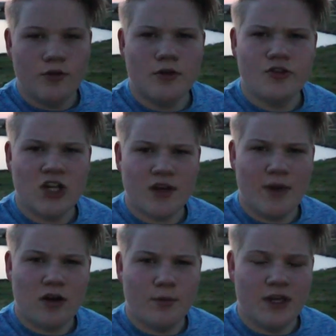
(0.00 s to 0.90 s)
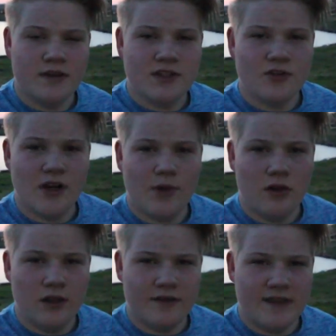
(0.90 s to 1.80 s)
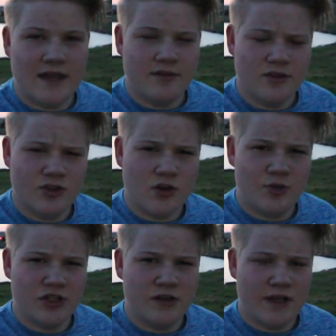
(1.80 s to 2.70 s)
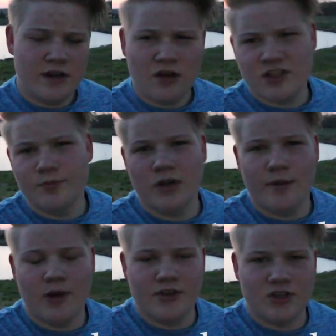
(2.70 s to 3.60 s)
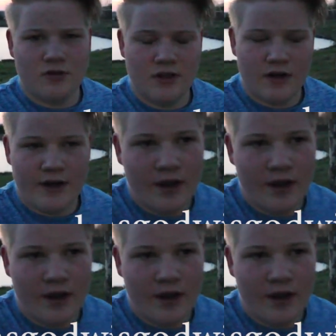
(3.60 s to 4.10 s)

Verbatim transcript: You can go check them out on my Instagram. I'll link that in the description and also put it up on the screen right